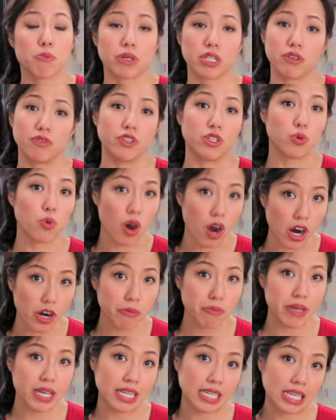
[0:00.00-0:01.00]
But if you are
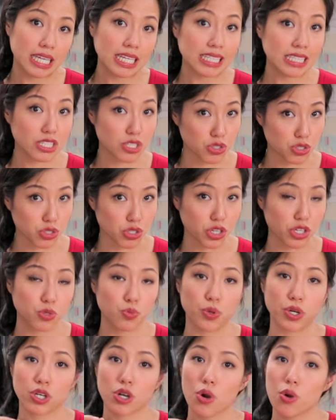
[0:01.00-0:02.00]
making dessert
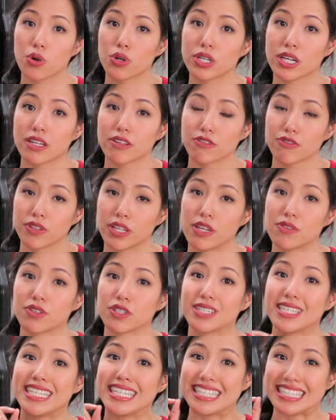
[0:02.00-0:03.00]
where coconut
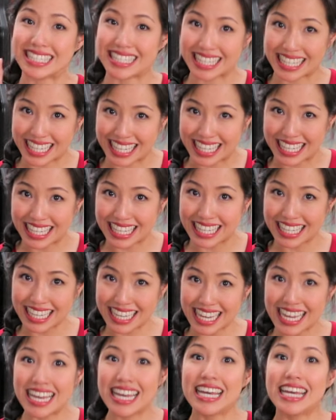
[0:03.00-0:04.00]
flavor is key,
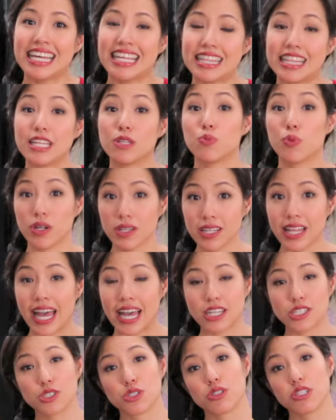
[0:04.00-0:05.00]
it will
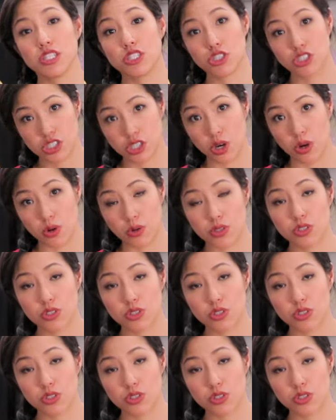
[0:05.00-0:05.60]
actually show.